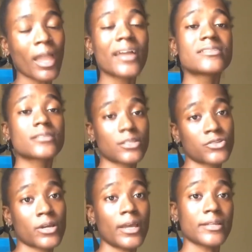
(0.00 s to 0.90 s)

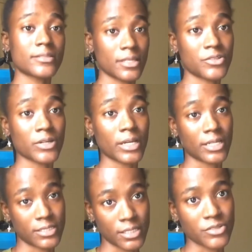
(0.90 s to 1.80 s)
etc., etc.,
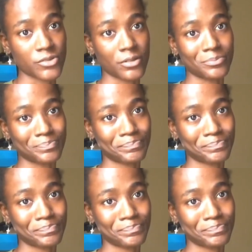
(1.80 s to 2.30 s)
etc.